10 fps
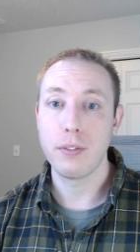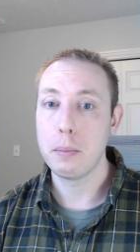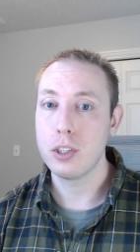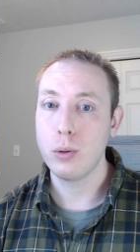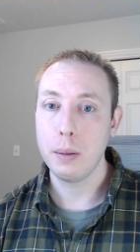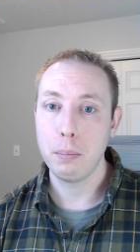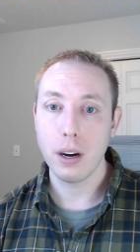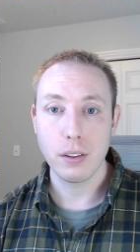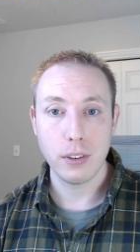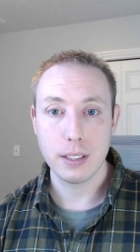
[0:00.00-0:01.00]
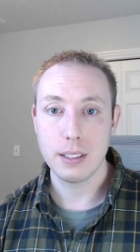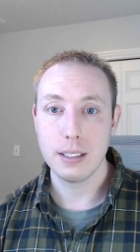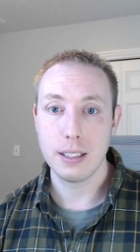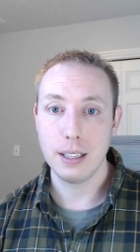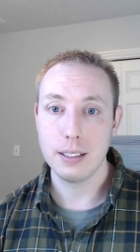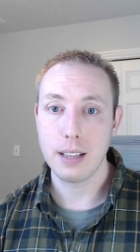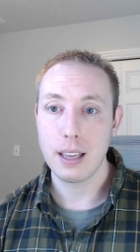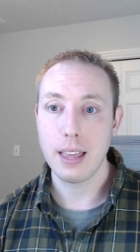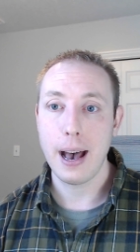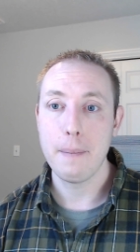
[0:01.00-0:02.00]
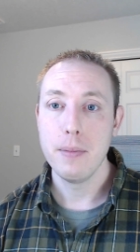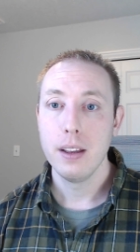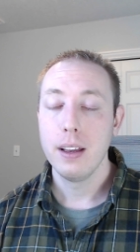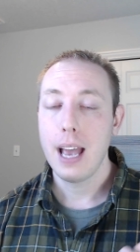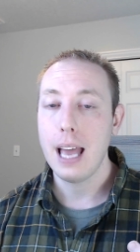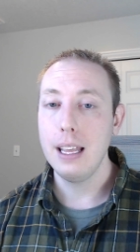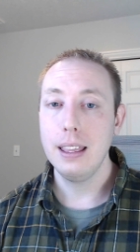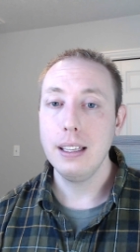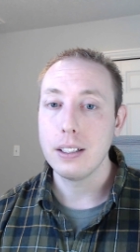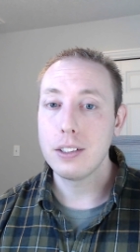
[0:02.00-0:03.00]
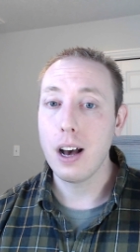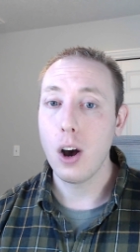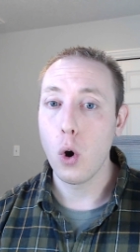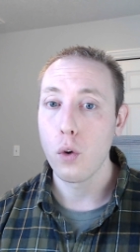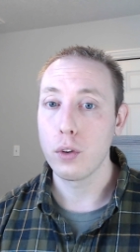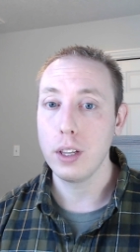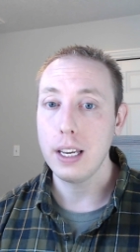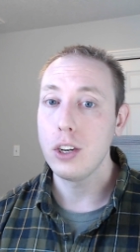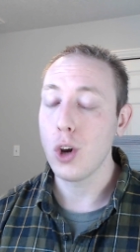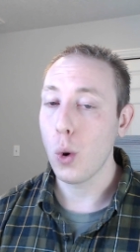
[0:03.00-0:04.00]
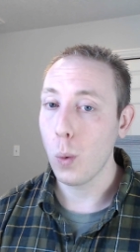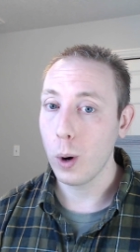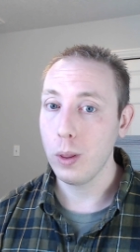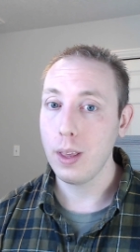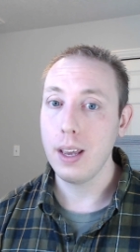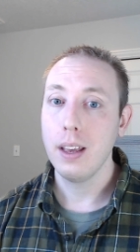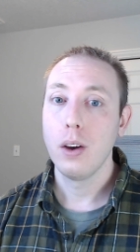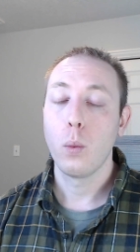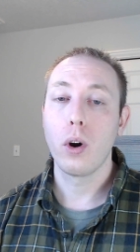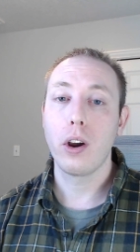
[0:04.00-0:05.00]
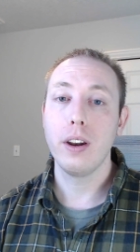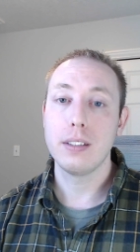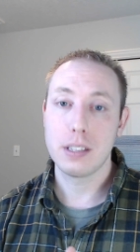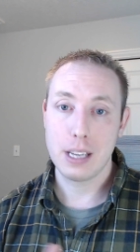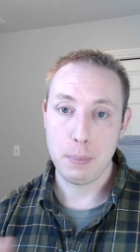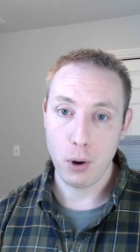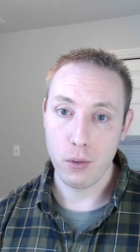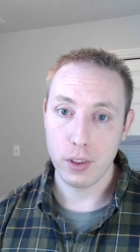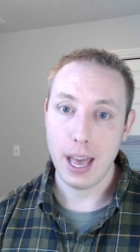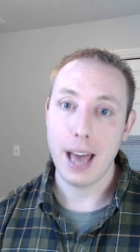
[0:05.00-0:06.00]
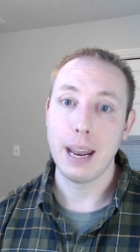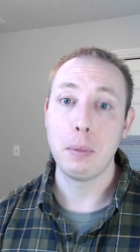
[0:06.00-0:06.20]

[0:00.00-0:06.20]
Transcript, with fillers: If I'm just doing bug fixes and things like that, anything that's not overly noteworthy, we're gonna skip over that.